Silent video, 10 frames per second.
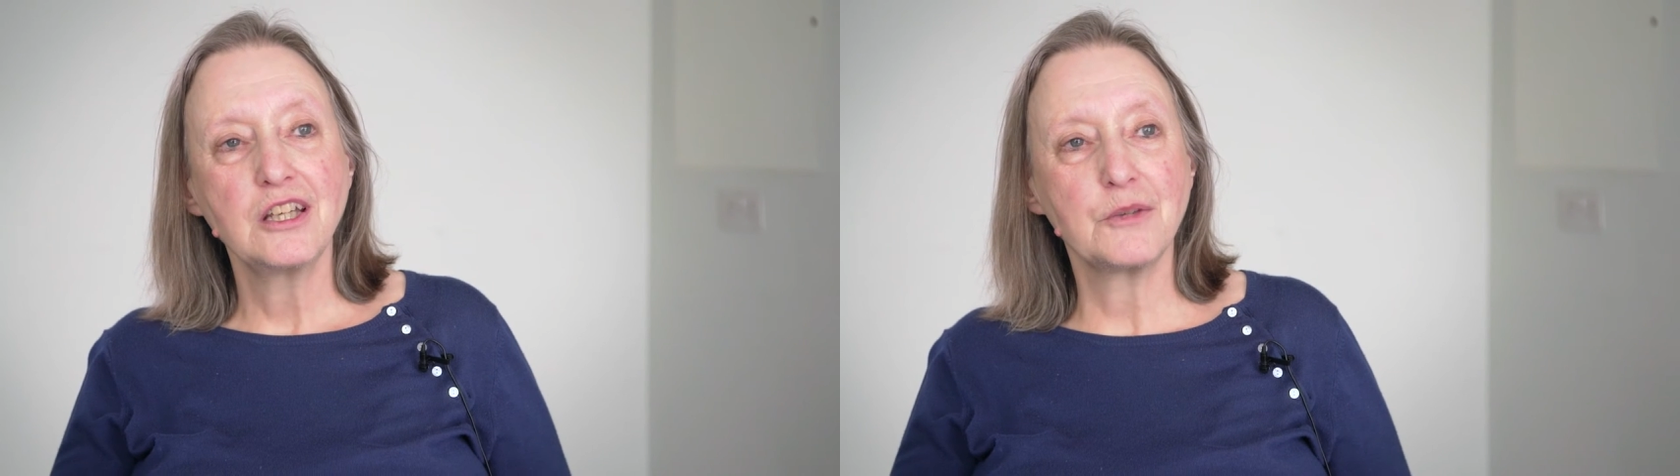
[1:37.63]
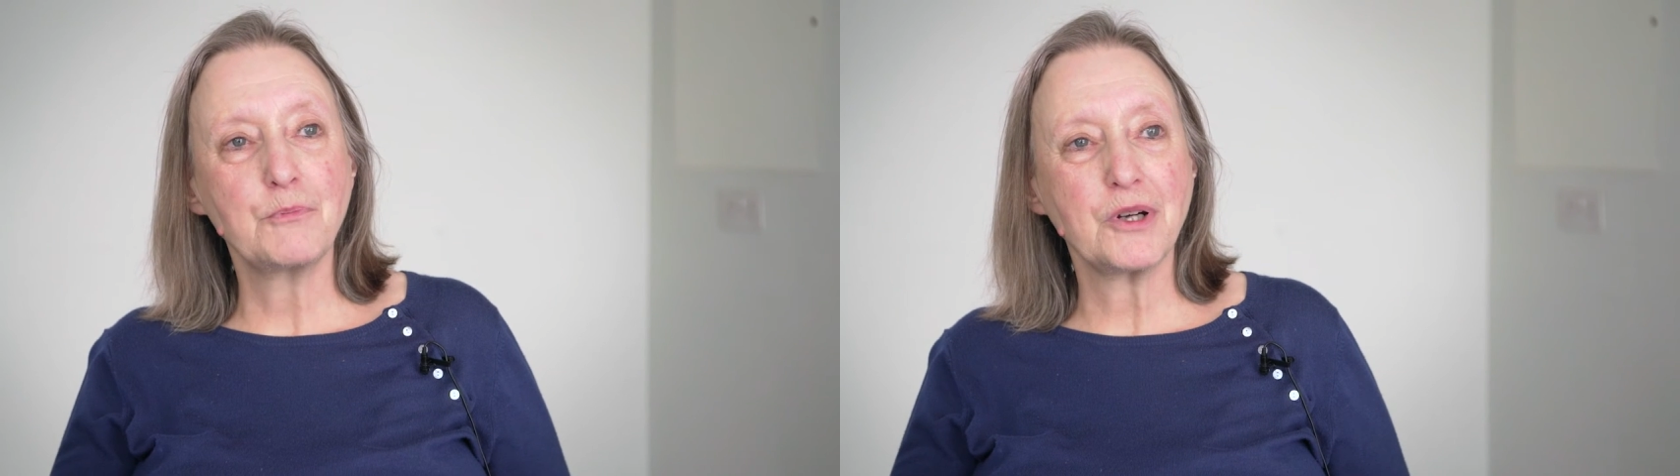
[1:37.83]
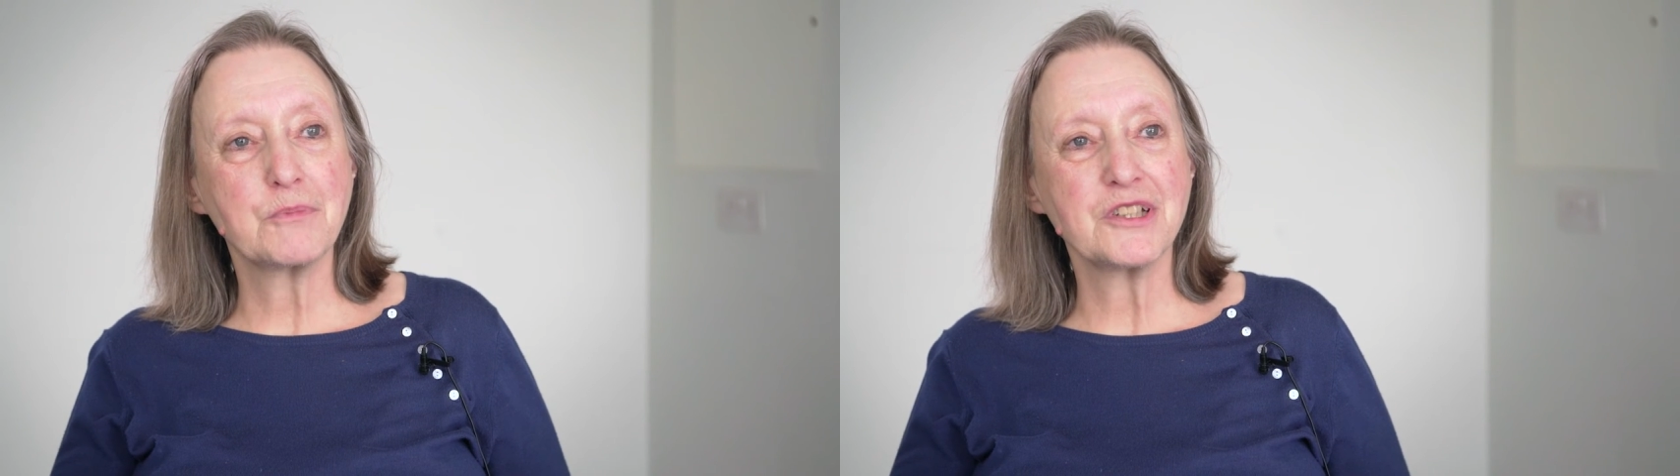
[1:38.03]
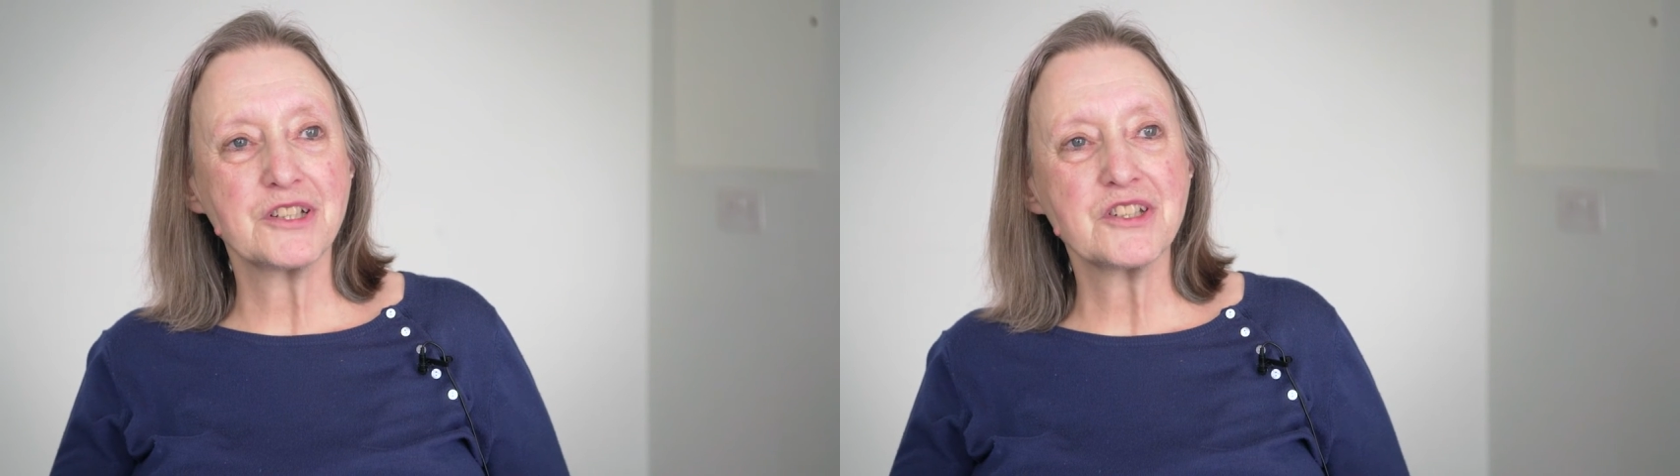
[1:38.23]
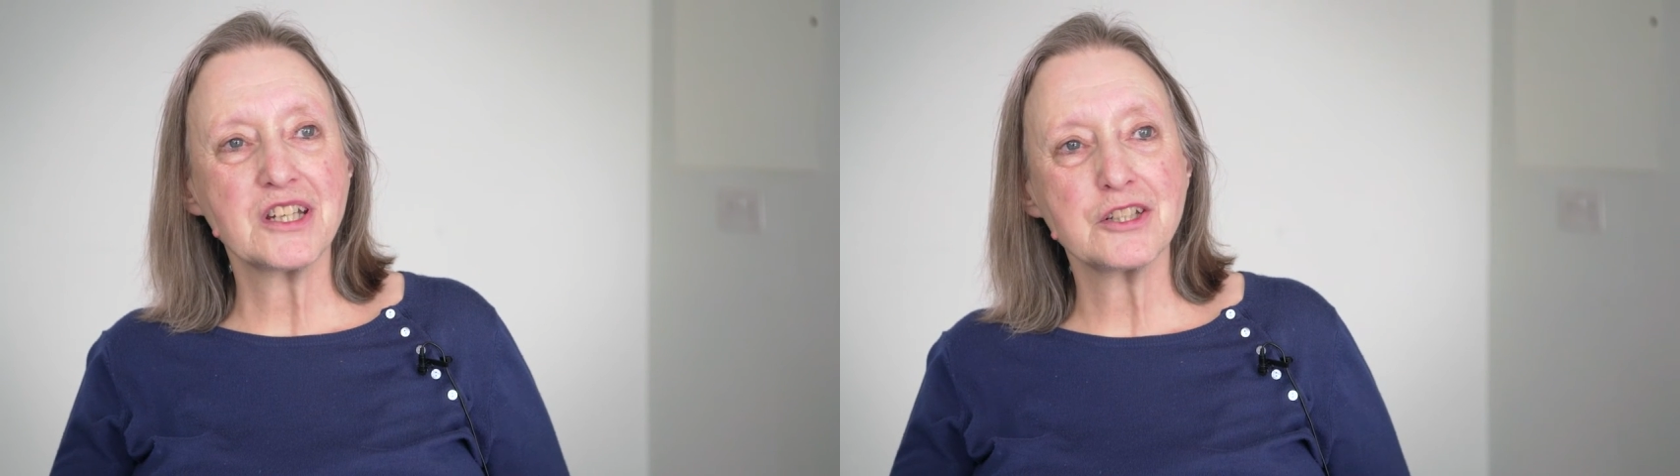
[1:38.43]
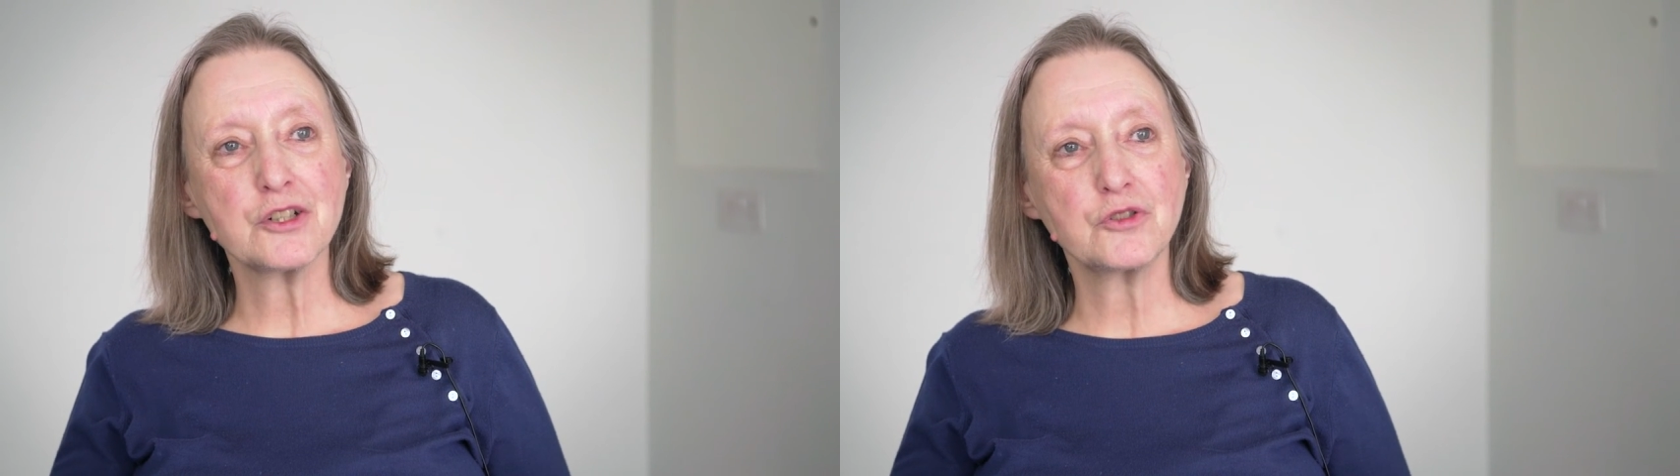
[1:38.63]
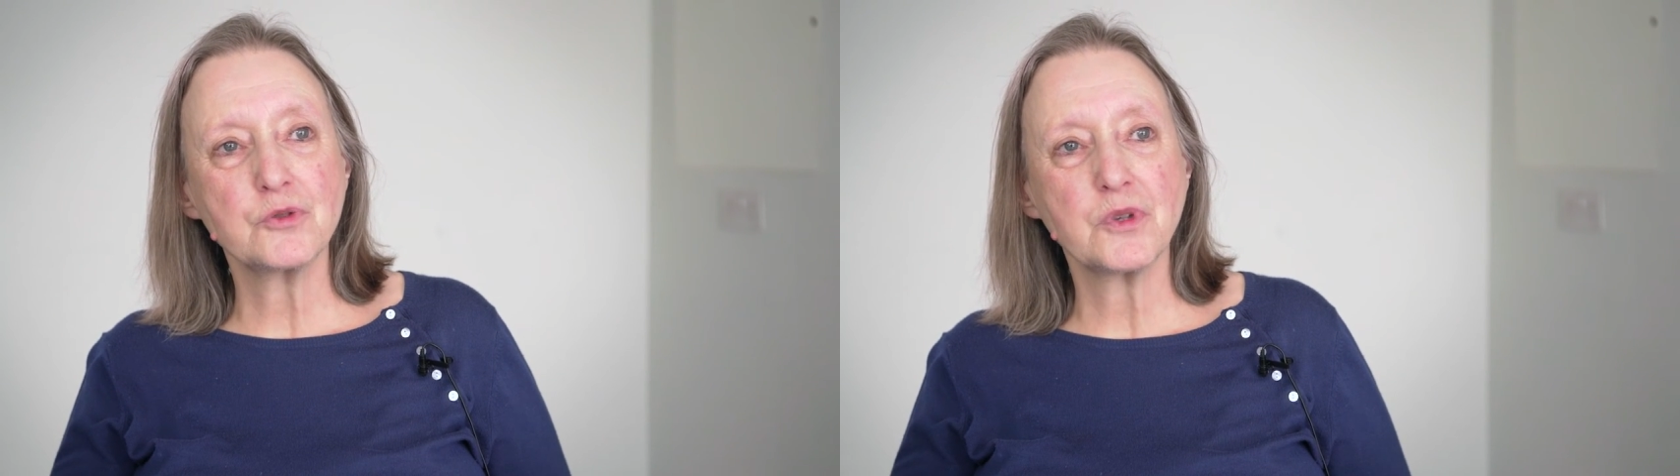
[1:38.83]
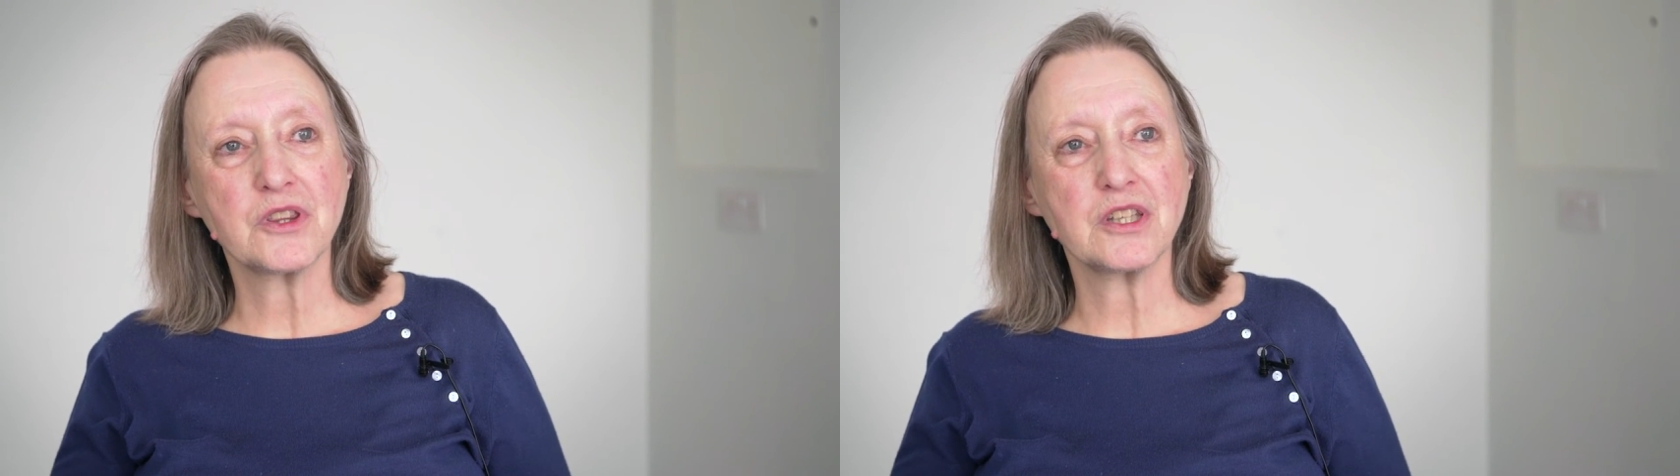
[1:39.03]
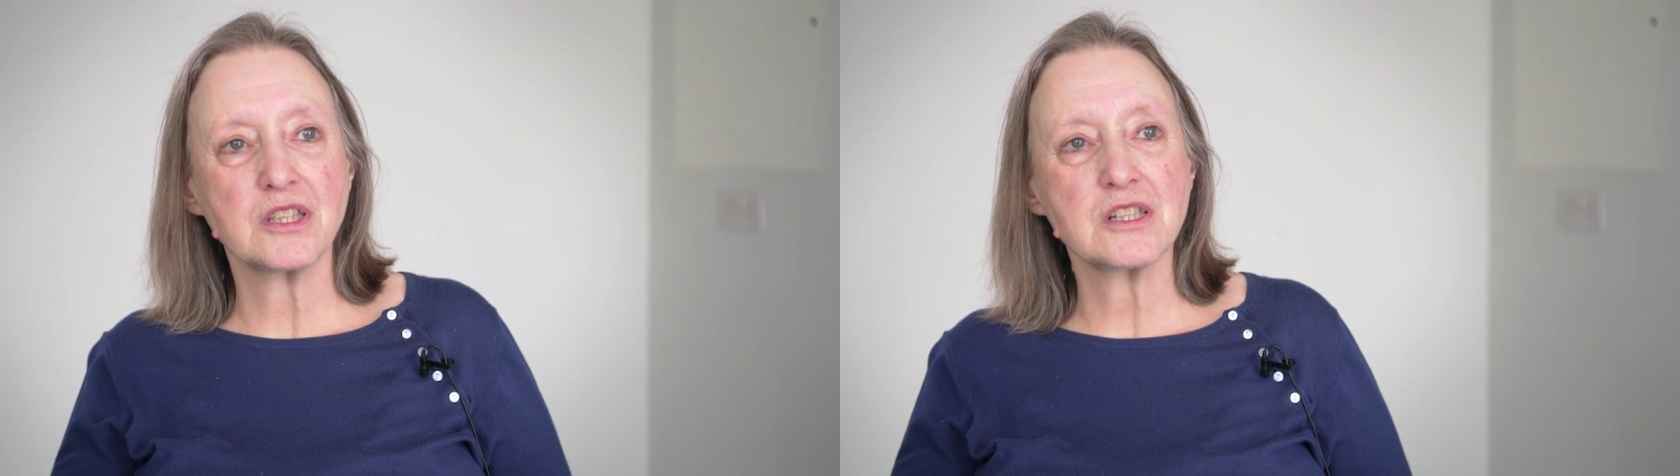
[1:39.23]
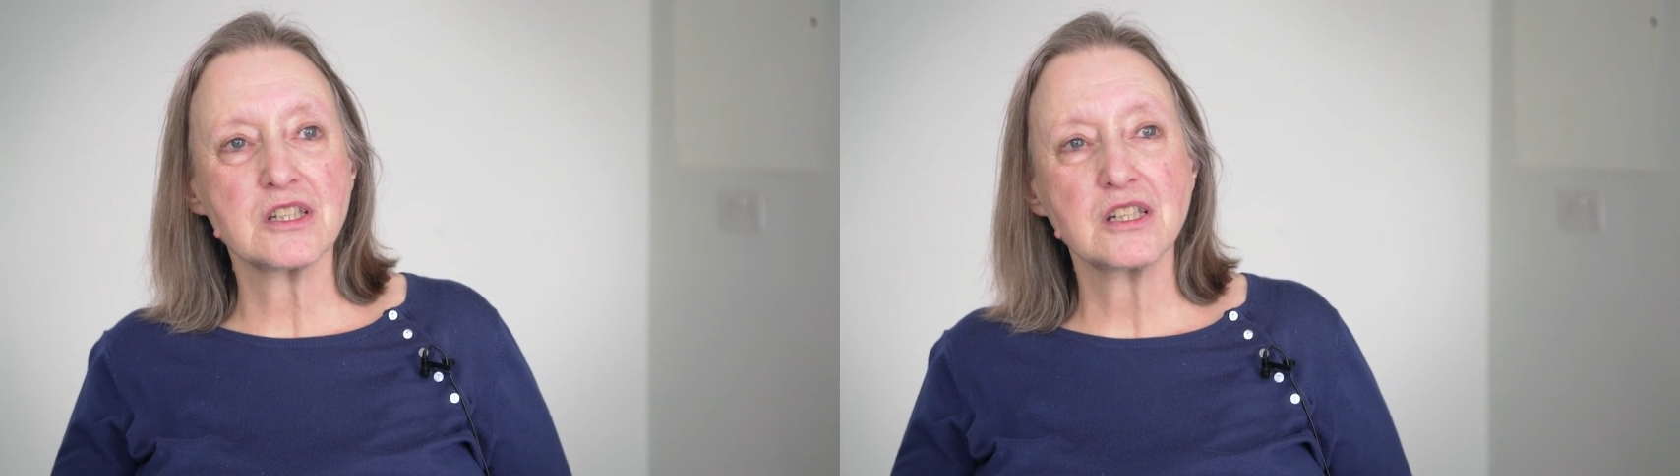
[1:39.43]
and public to get on with
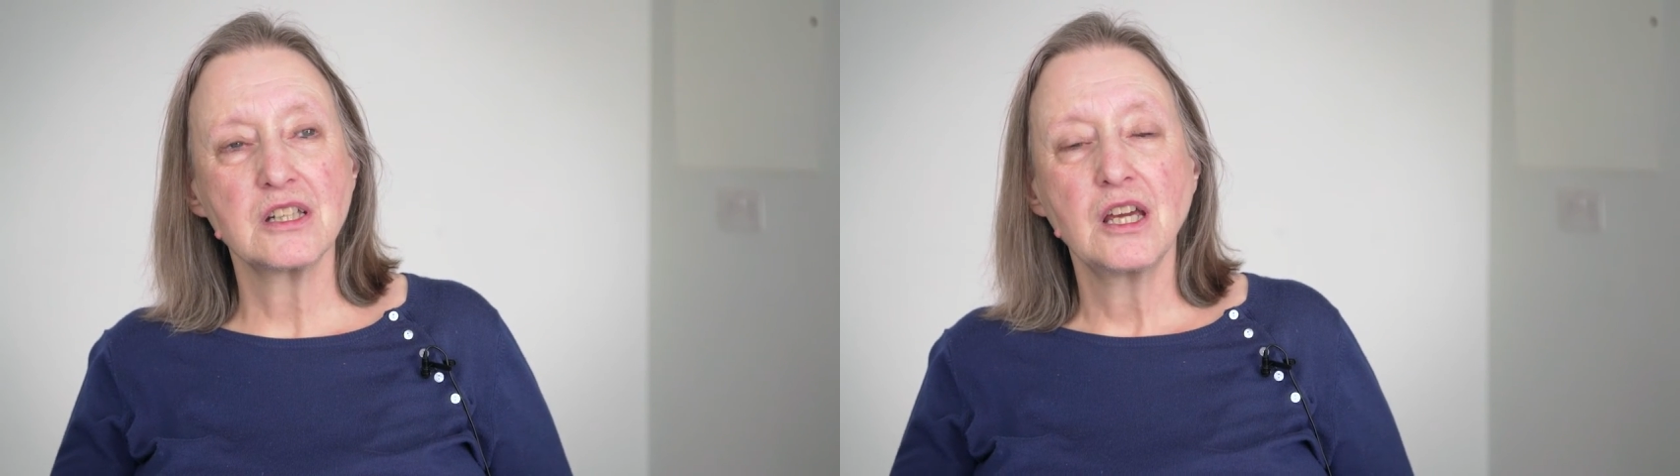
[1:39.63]
it.